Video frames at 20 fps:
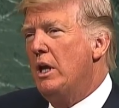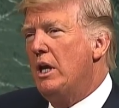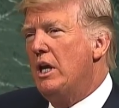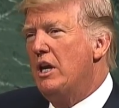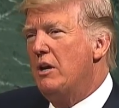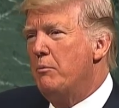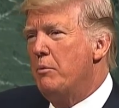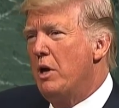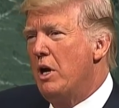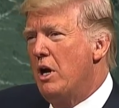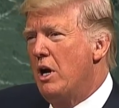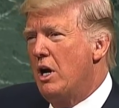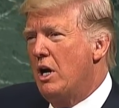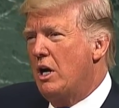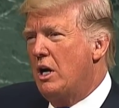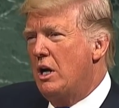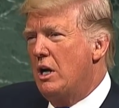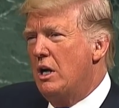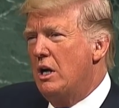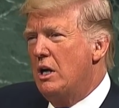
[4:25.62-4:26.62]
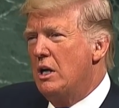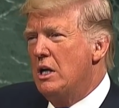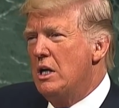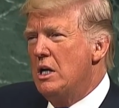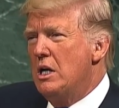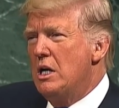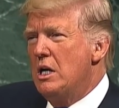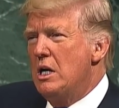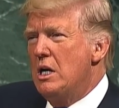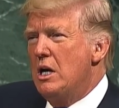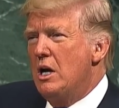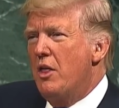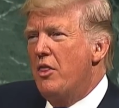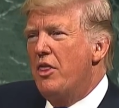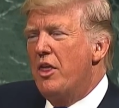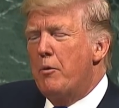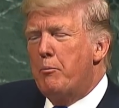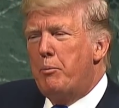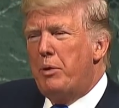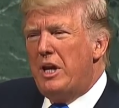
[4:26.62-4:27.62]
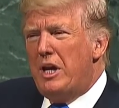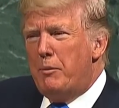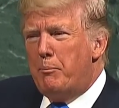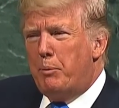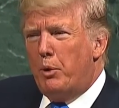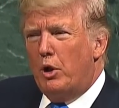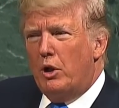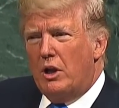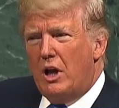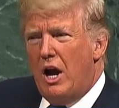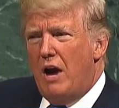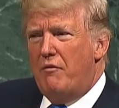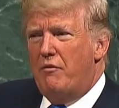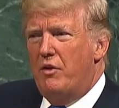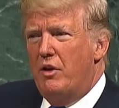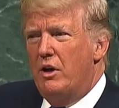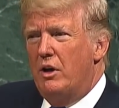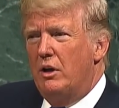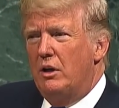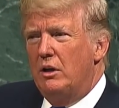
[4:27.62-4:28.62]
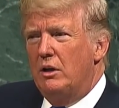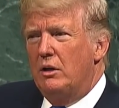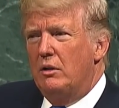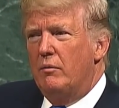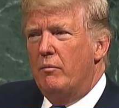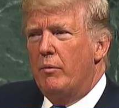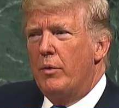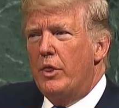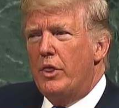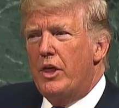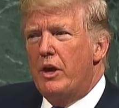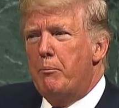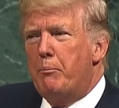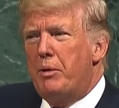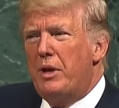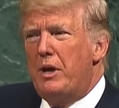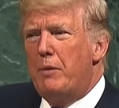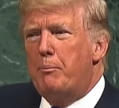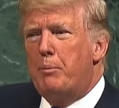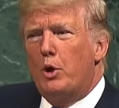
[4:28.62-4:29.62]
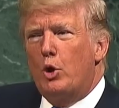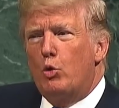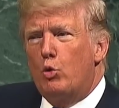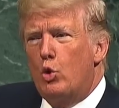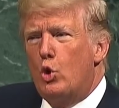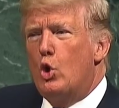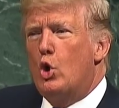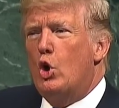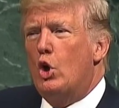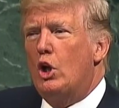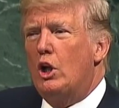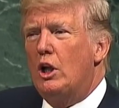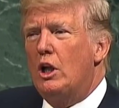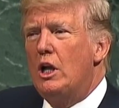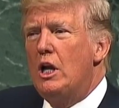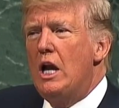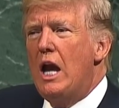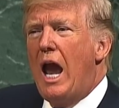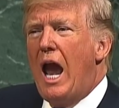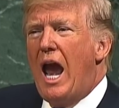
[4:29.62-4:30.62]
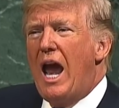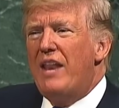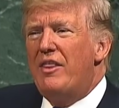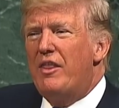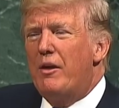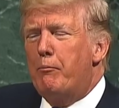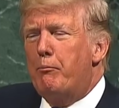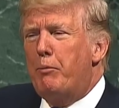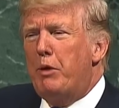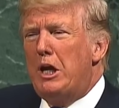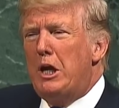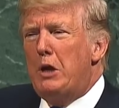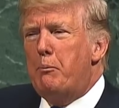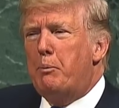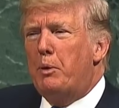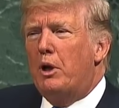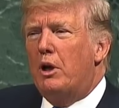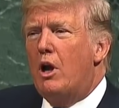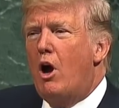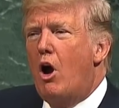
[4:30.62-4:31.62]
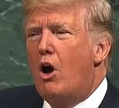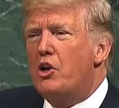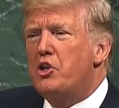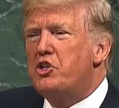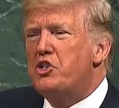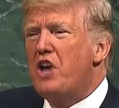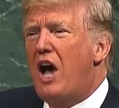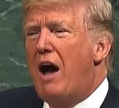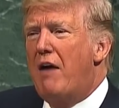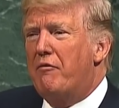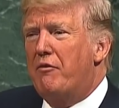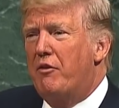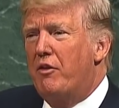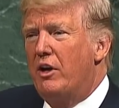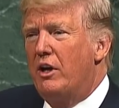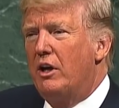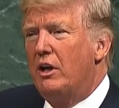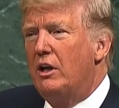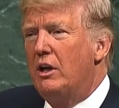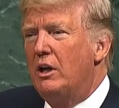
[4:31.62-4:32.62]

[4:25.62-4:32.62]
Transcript: In America, the people govern, the people rule, and the people are sovereign.